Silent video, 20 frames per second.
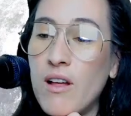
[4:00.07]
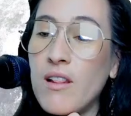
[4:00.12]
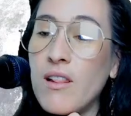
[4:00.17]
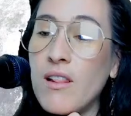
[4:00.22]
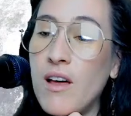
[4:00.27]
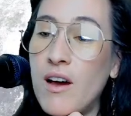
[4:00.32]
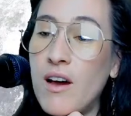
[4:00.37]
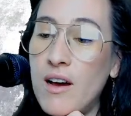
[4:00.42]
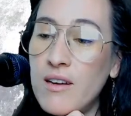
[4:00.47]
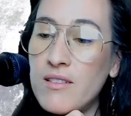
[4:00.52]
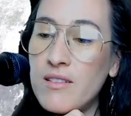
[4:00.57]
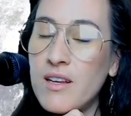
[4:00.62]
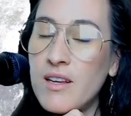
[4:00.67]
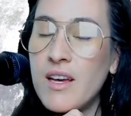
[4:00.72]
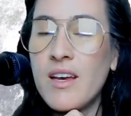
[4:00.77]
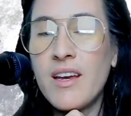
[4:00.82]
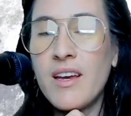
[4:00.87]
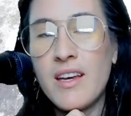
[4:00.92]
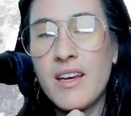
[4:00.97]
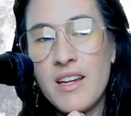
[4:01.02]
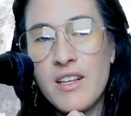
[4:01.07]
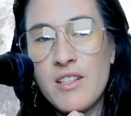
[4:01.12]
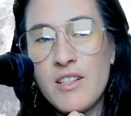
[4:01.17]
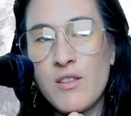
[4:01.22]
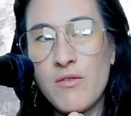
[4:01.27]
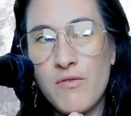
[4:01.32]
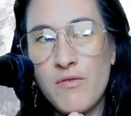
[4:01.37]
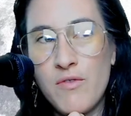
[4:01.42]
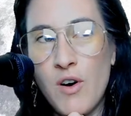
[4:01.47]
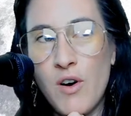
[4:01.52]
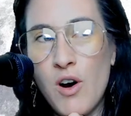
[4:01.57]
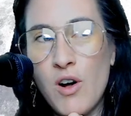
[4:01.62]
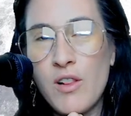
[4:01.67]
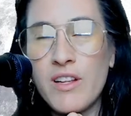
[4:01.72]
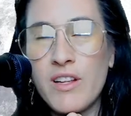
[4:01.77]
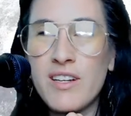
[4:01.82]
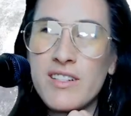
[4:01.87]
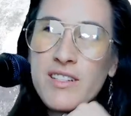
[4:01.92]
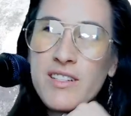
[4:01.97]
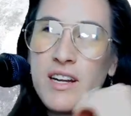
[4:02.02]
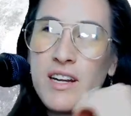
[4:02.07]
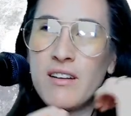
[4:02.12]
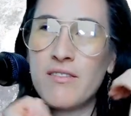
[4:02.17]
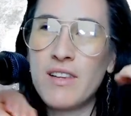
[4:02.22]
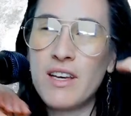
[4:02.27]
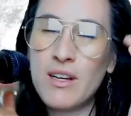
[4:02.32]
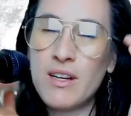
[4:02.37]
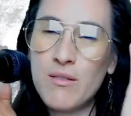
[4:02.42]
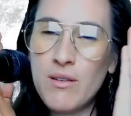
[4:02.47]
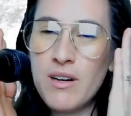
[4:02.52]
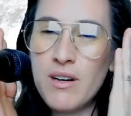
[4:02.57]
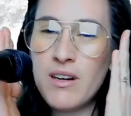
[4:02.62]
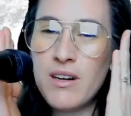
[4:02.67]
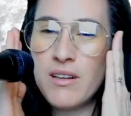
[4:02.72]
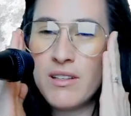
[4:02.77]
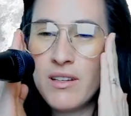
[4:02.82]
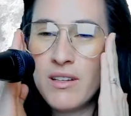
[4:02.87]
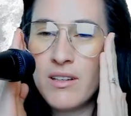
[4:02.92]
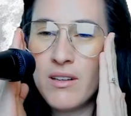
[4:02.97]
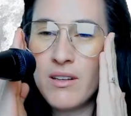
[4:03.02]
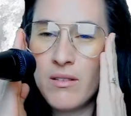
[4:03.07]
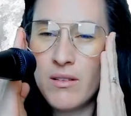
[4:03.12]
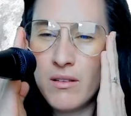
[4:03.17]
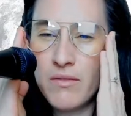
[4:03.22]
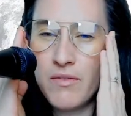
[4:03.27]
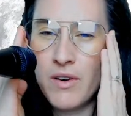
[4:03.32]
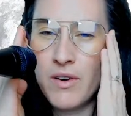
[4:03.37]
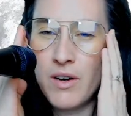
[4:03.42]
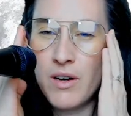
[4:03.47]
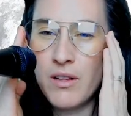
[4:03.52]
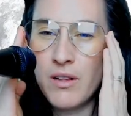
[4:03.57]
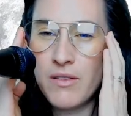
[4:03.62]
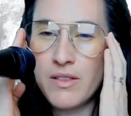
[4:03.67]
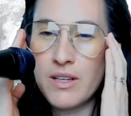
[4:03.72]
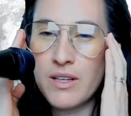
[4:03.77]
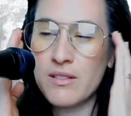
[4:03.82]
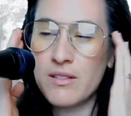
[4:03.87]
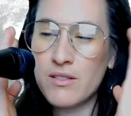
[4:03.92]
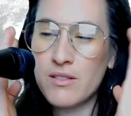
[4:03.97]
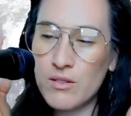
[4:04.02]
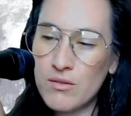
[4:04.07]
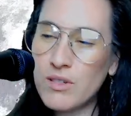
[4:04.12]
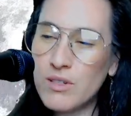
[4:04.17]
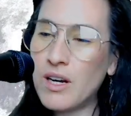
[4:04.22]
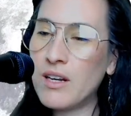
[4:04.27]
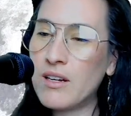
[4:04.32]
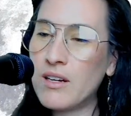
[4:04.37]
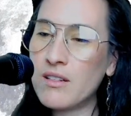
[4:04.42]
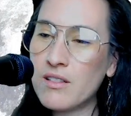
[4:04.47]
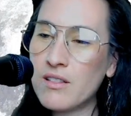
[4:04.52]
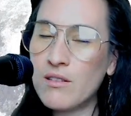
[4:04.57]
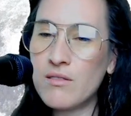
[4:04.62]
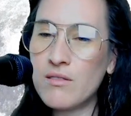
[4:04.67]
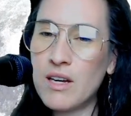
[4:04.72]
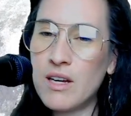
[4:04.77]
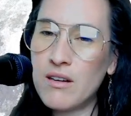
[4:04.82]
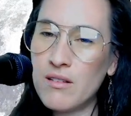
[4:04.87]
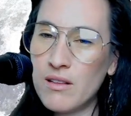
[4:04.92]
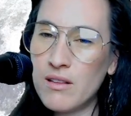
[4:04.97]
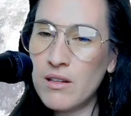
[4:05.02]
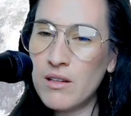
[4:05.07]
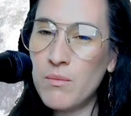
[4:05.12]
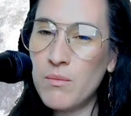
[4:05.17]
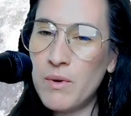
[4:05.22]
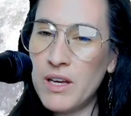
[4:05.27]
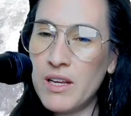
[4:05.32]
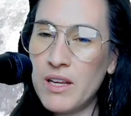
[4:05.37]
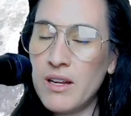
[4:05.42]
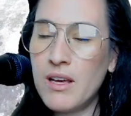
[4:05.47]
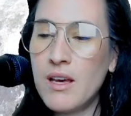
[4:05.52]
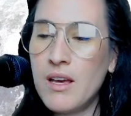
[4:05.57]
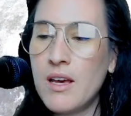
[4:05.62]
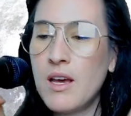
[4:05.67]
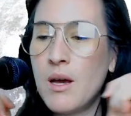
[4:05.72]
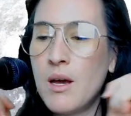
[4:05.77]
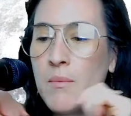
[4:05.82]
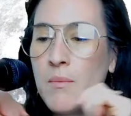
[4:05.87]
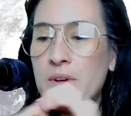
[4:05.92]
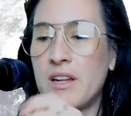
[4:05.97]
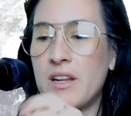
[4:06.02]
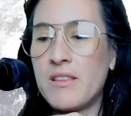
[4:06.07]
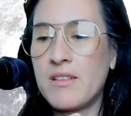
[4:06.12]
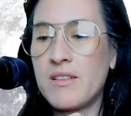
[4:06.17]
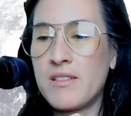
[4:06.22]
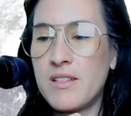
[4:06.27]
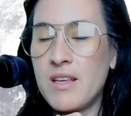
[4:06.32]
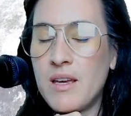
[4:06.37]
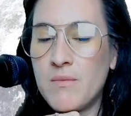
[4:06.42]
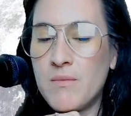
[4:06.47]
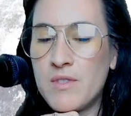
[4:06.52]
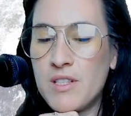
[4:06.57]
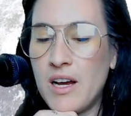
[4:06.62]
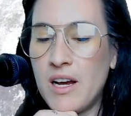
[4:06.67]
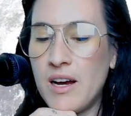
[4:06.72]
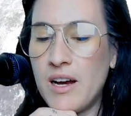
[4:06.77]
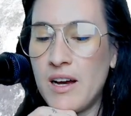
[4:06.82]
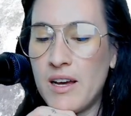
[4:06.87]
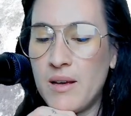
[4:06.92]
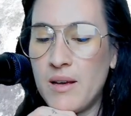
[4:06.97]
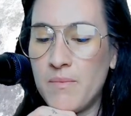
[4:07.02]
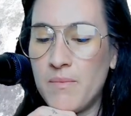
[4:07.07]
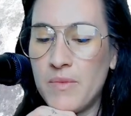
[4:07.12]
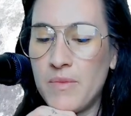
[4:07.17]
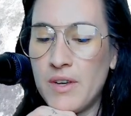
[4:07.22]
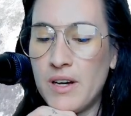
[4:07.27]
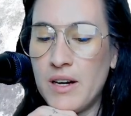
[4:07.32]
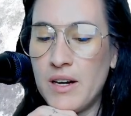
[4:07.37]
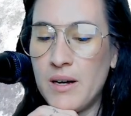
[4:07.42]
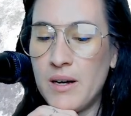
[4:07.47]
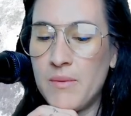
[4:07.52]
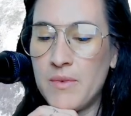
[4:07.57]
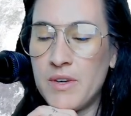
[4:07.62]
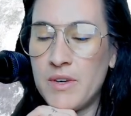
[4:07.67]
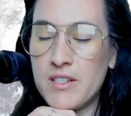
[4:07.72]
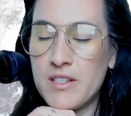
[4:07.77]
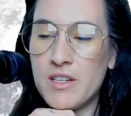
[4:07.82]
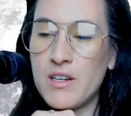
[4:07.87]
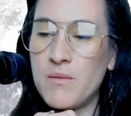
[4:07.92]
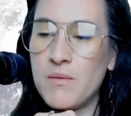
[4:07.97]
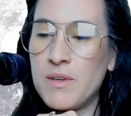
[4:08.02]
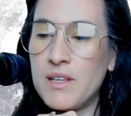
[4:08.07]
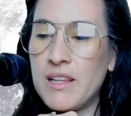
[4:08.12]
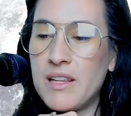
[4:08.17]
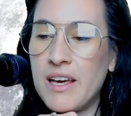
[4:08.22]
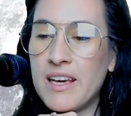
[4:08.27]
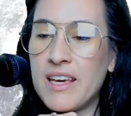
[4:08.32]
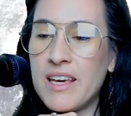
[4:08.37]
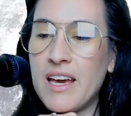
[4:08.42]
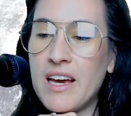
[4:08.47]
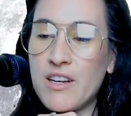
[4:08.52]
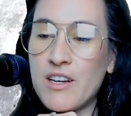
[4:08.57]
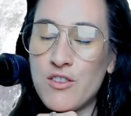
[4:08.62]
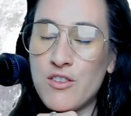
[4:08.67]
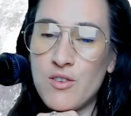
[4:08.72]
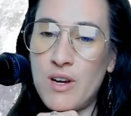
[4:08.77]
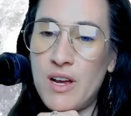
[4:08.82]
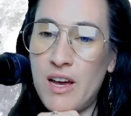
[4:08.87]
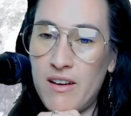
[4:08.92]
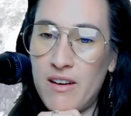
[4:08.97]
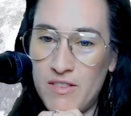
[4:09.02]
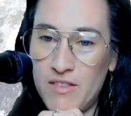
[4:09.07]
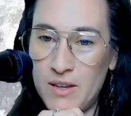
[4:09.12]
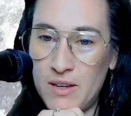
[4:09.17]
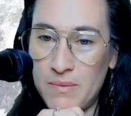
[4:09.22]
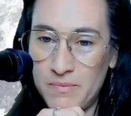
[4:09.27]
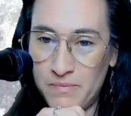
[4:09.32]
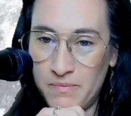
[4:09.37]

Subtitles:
lot. It is the fall, and it's kind of like, well, you know, in the fall, things do kind of slow down a little bit. But at the same time, it's going to be like extra heavy